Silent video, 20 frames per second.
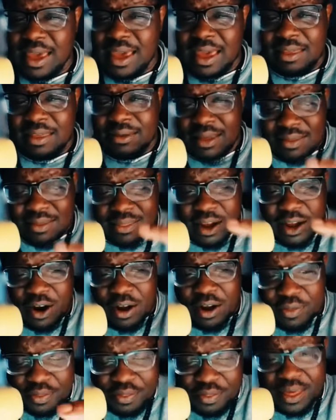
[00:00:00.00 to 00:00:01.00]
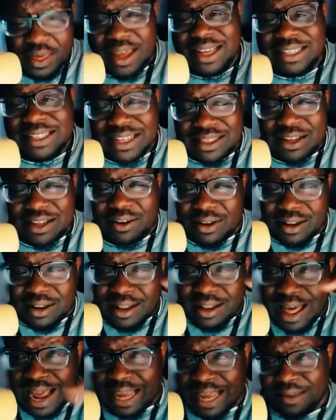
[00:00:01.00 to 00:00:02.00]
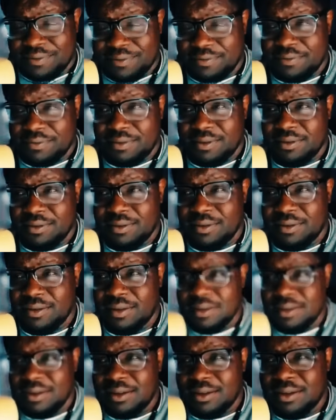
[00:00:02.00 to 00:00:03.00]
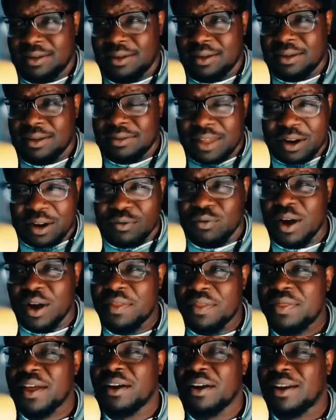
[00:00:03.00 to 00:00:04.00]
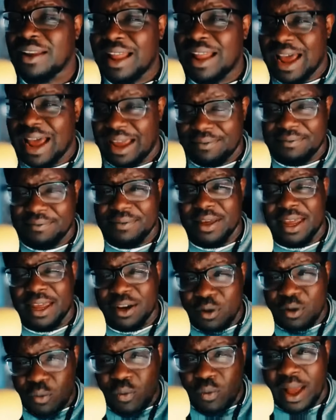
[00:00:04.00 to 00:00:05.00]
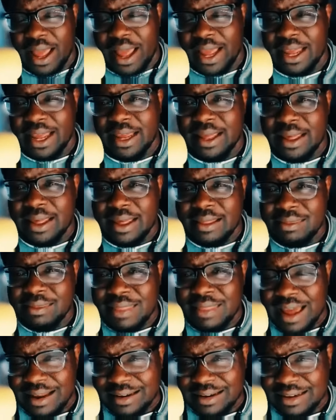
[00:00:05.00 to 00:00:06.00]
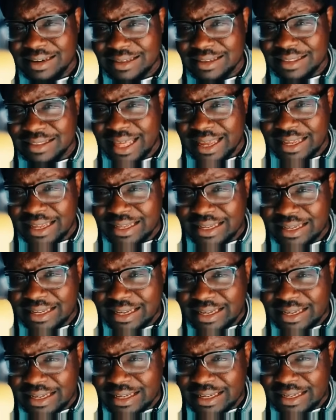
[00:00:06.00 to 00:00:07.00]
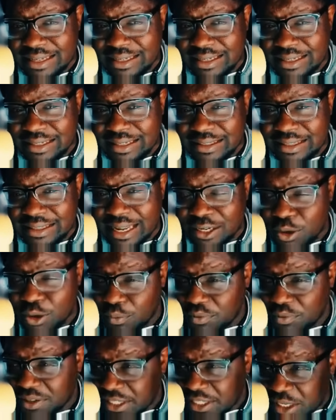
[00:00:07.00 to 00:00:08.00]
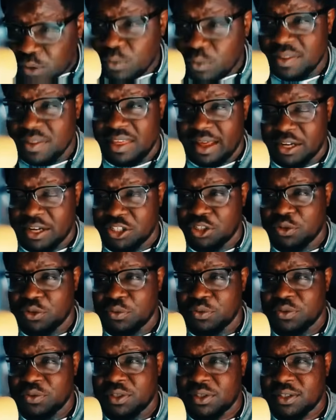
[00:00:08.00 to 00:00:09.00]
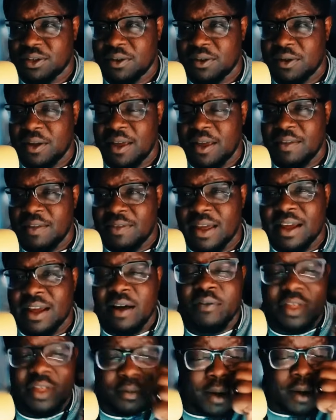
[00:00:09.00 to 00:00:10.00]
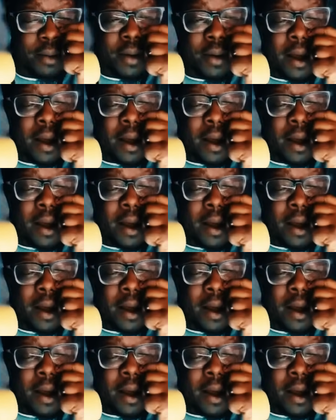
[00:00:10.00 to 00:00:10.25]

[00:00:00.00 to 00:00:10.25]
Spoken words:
then there are things in their life. They run their life in a way that they don't deal with issues. They cover them up.